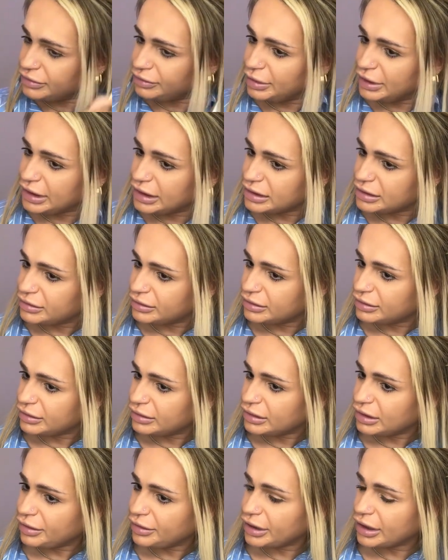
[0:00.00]
Please,
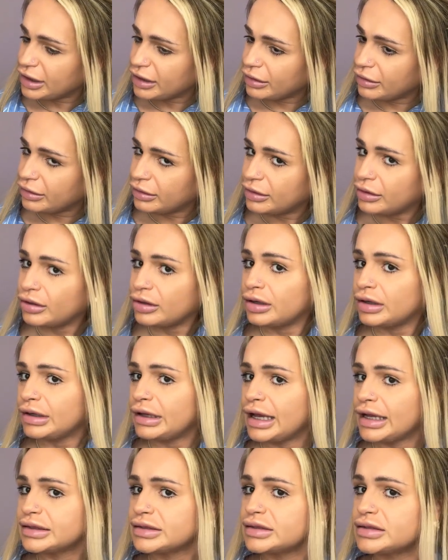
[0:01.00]
there we go.
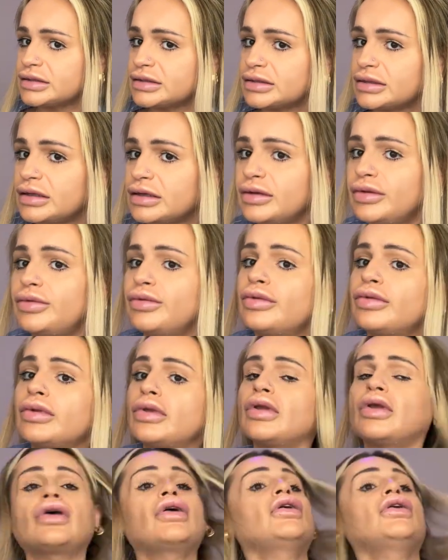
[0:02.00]
Yes.
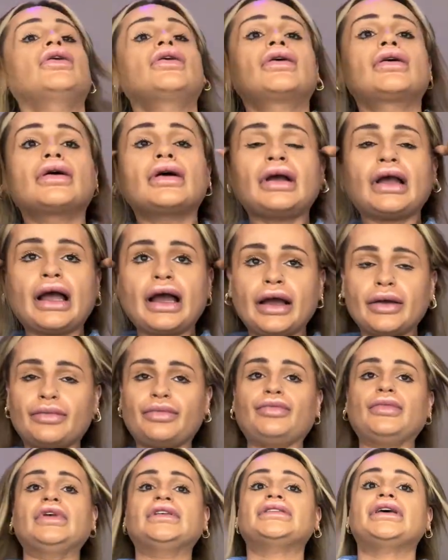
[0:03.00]
Okay,
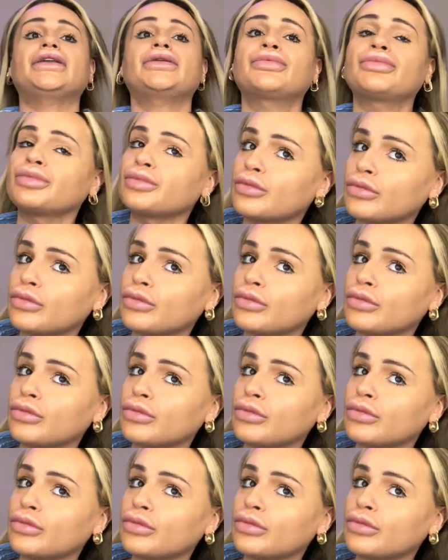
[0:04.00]
it's in.